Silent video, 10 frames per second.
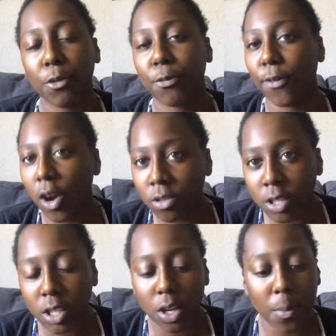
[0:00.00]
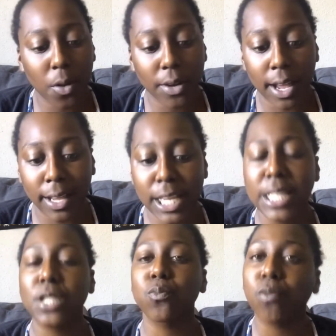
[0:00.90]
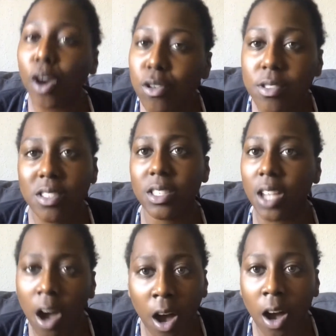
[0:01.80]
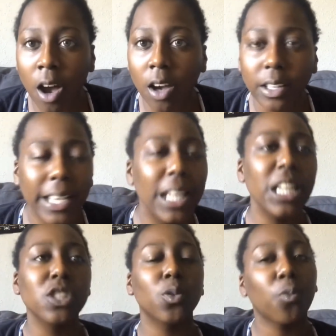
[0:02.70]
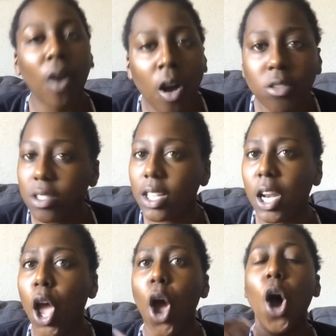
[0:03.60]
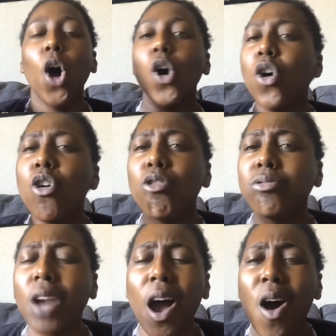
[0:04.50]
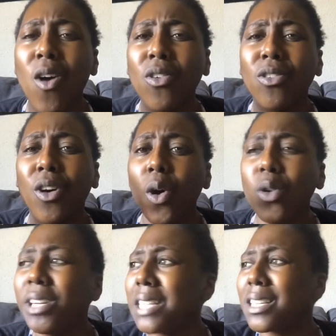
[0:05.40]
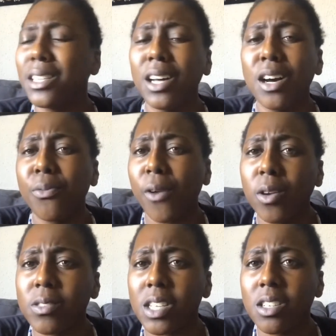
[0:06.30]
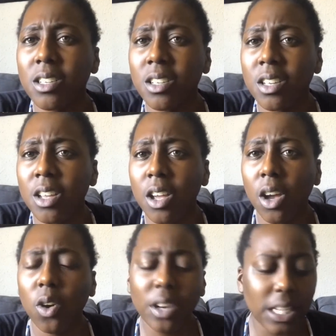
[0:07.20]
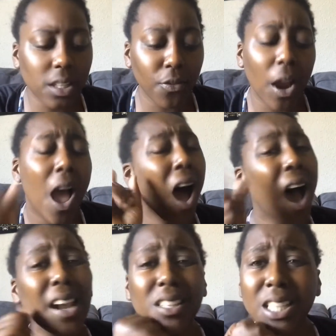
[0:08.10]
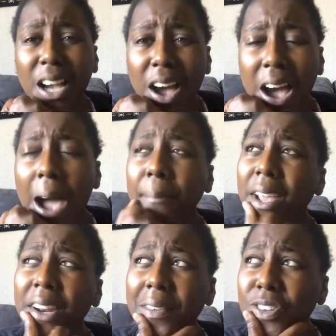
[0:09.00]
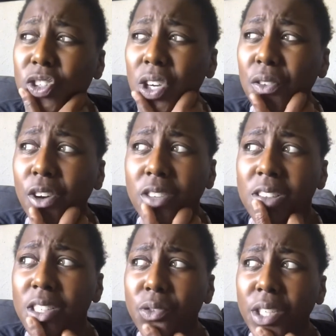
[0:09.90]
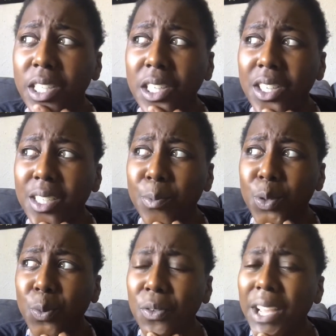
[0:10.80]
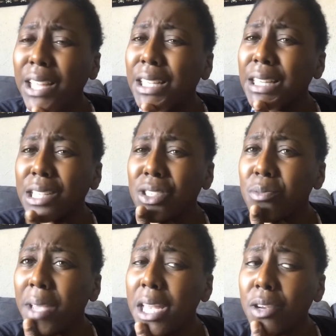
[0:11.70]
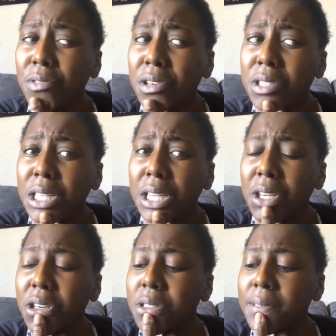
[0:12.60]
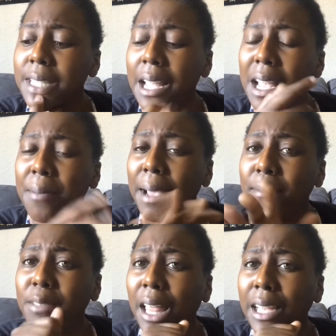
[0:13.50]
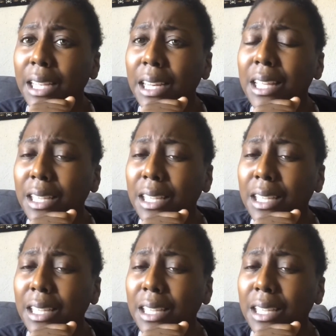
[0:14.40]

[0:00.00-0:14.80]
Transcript: Frozen. Come on now, it's Frozen, y'all. It is Frozen. Who don't? Who doesn't love Frozen? Who doesn't? Honestly, y'all, I'm not even sure Frozen is really a Christmas movie. I think they just made it Frozen in a Christmas time. I'm lying. I